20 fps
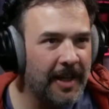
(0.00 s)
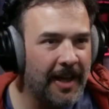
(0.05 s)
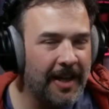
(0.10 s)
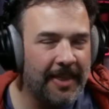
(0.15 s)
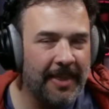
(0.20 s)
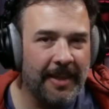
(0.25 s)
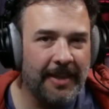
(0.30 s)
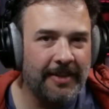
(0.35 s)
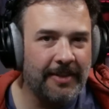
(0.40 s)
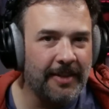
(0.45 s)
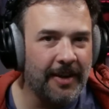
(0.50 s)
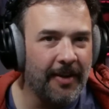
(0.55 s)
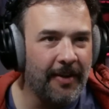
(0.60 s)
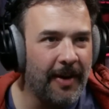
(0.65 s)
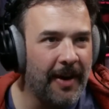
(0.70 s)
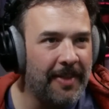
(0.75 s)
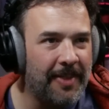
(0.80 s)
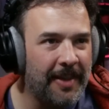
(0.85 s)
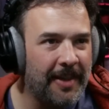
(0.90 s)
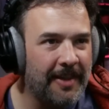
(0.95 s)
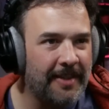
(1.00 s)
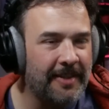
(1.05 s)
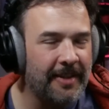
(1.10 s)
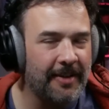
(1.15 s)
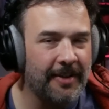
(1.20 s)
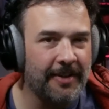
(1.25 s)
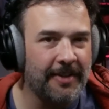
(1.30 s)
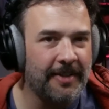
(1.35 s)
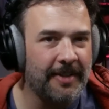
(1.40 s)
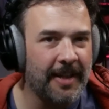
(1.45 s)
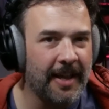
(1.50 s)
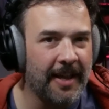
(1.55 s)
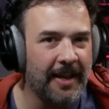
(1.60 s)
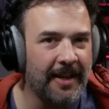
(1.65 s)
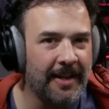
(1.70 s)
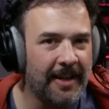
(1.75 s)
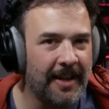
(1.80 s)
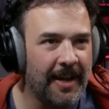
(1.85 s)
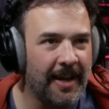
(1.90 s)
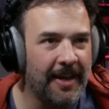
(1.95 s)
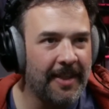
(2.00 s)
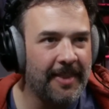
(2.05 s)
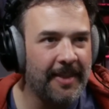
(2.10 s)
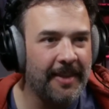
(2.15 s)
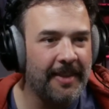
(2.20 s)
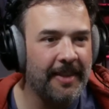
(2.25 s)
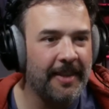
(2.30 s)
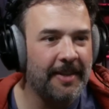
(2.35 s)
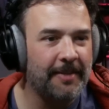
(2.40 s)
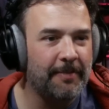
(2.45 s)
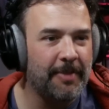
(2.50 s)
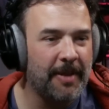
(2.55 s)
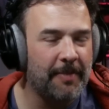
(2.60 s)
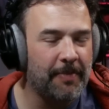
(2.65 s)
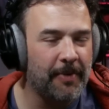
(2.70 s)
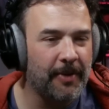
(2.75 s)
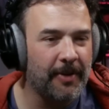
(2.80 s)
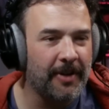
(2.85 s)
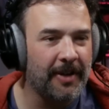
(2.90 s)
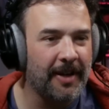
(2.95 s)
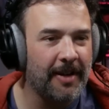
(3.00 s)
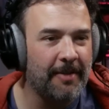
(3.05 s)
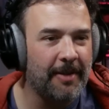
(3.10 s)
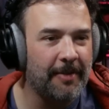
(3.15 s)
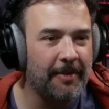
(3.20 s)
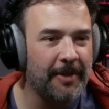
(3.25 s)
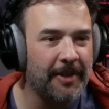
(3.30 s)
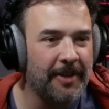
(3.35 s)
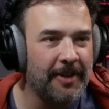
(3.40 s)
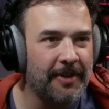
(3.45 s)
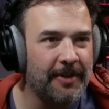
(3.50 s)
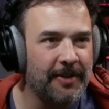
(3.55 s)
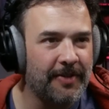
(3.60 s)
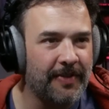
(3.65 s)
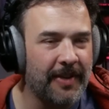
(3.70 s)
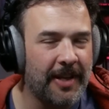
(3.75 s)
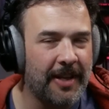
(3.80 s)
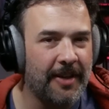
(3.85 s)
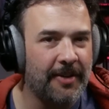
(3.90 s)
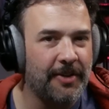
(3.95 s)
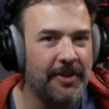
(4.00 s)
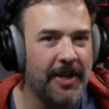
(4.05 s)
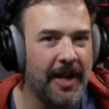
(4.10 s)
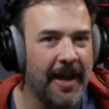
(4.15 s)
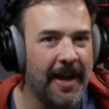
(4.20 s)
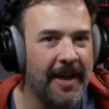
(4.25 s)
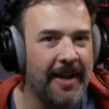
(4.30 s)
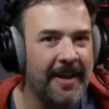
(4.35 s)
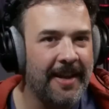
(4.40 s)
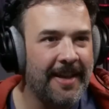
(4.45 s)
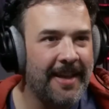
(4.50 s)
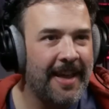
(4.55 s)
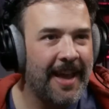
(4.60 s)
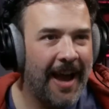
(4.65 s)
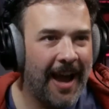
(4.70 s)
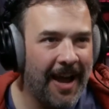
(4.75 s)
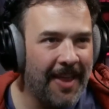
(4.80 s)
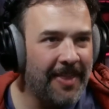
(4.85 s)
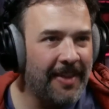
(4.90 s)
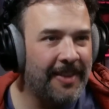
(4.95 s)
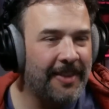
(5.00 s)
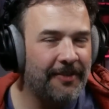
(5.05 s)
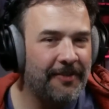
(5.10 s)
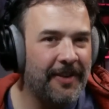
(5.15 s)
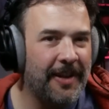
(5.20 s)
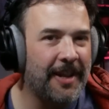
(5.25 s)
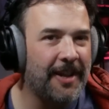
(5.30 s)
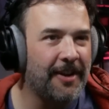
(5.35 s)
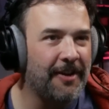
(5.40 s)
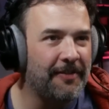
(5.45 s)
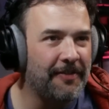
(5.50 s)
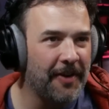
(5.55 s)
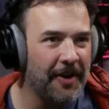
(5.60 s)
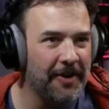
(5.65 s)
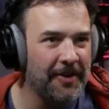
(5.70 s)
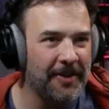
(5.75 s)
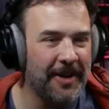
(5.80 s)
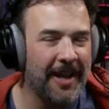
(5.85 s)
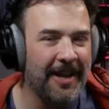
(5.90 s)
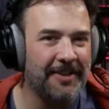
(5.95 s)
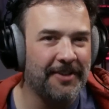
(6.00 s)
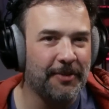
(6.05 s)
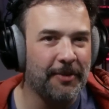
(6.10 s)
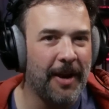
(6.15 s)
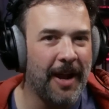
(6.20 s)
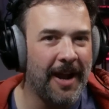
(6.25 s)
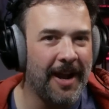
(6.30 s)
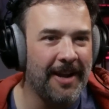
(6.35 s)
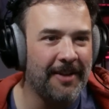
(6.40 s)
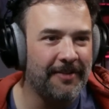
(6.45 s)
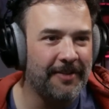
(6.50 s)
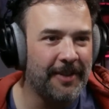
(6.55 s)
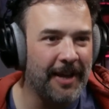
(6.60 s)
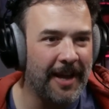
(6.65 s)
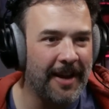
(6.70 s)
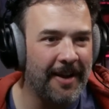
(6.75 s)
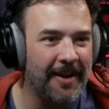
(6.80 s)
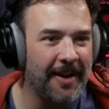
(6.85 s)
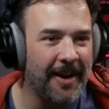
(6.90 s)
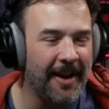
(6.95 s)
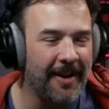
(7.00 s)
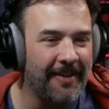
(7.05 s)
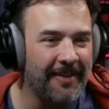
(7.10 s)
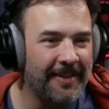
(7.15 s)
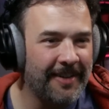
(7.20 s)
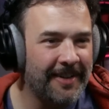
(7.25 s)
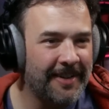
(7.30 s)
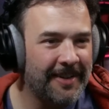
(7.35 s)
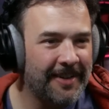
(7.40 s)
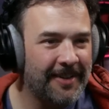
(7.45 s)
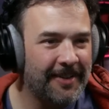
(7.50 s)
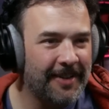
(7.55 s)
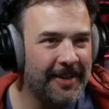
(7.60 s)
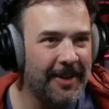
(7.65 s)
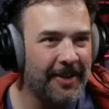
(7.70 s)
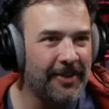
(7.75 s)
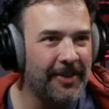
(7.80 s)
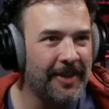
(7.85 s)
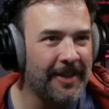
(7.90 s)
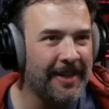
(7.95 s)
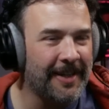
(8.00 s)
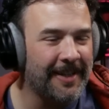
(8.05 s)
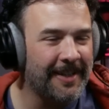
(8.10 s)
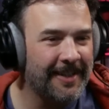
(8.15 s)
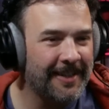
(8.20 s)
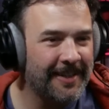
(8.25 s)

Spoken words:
I think so. I think it's here to stay. I think that people are going to be able to use video chat. I think the video phone has arrived. I don't know. What do you think?